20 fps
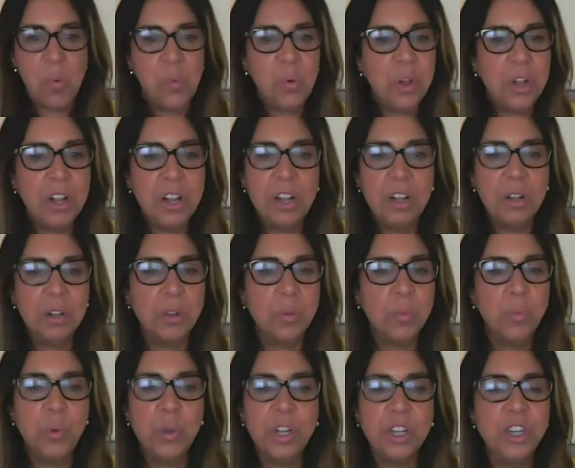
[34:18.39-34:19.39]

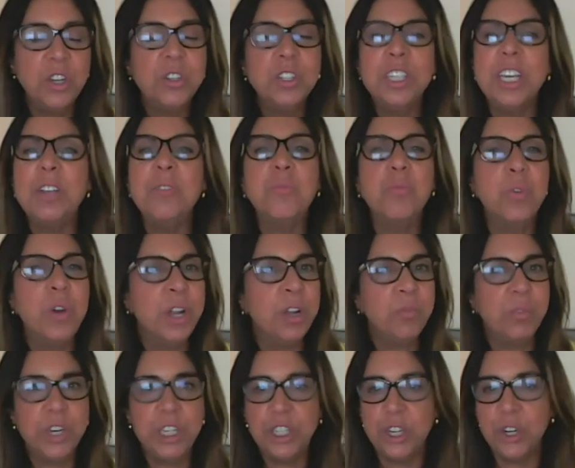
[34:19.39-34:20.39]
will will you'll see
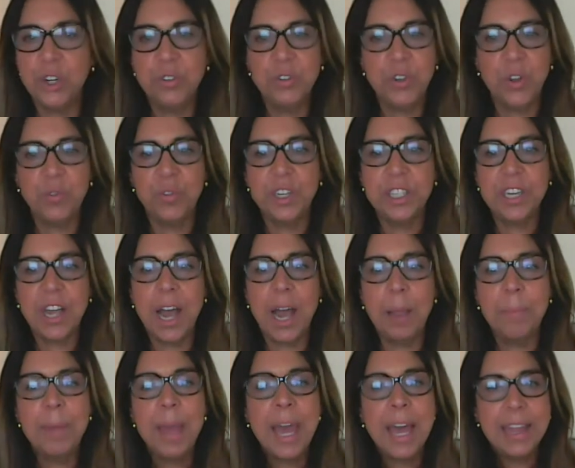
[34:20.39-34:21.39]
real returns over
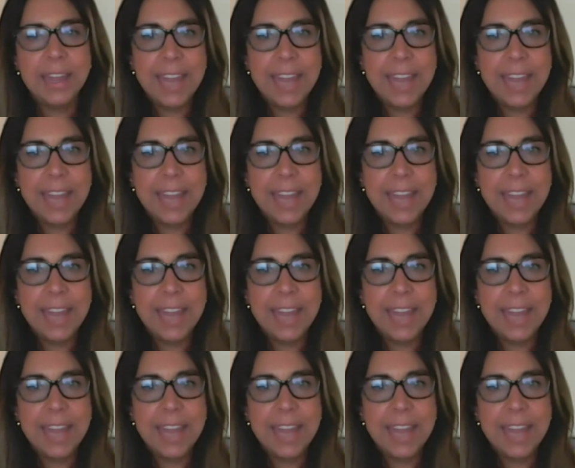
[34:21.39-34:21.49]
time